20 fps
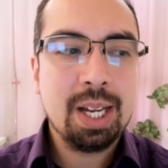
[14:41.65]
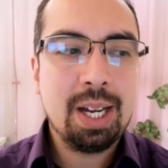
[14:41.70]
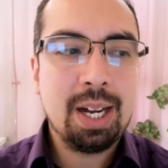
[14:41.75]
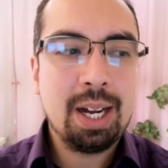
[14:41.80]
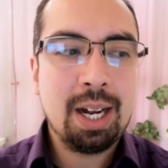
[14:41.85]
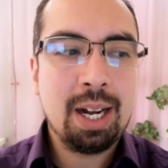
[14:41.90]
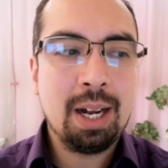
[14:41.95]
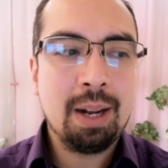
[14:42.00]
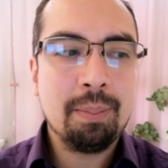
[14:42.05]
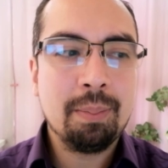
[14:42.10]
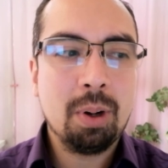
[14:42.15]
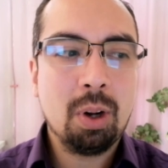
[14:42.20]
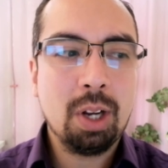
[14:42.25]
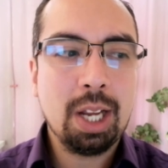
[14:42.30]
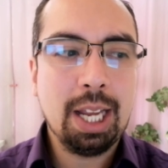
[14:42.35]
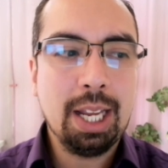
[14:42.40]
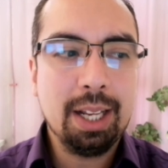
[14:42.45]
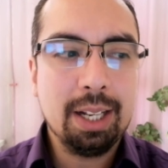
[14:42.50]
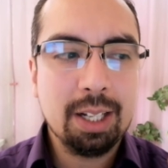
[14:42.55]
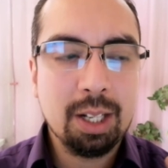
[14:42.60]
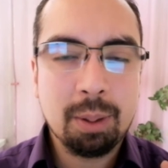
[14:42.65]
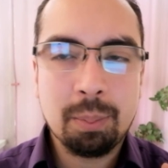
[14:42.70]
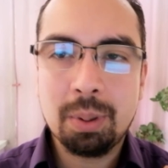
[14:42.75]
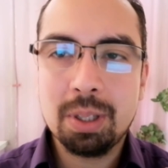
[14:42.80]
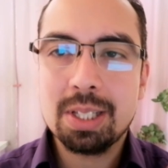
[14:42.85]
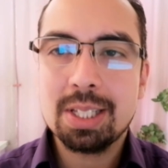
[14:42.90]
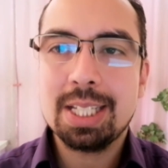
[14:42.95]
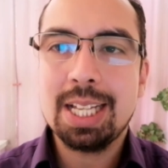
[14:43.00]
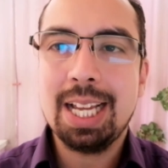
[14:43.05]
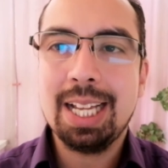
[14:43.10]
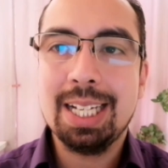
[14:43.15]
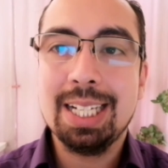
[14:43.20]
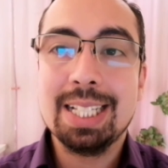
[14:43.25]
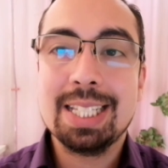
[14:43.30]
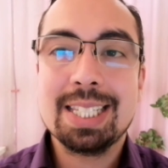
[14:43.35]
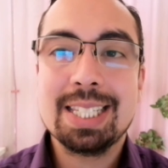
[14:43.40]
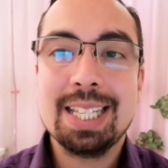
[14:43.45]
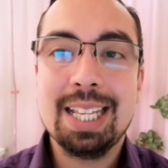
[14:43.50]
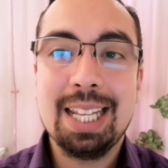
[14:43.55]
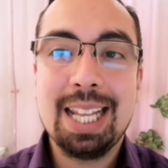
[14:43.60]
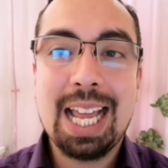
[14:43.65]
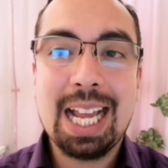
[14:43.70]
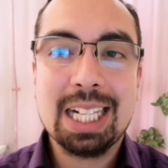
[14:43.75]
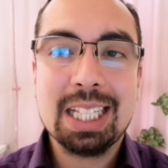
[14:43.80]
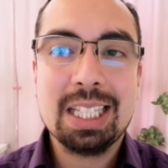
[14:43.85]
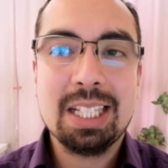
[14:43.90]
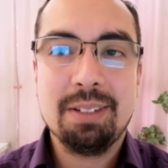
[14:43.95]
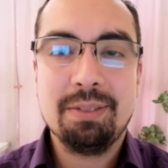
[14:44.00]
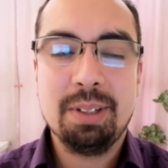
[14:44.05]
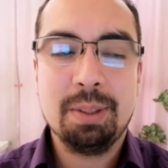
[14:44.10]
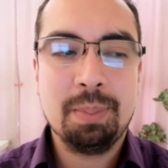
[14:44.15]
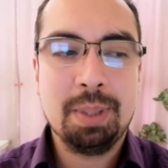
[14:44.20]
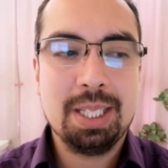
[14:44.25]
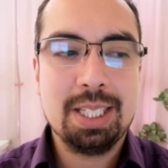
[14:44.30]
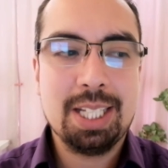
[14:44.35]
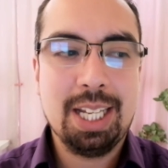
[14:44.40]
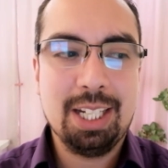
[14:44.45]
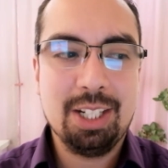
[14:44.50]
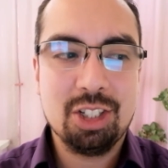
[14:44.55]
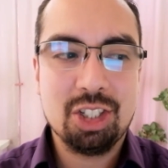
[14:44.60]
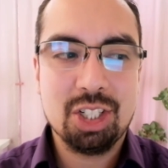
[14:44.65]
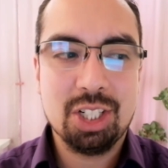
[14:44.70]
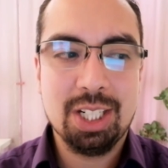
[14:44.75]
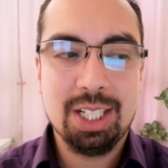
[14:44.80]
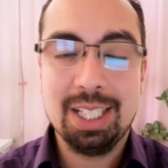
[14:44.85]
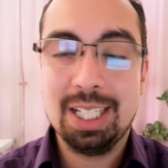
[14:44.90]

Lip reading: Okay, number 10, selective imitation.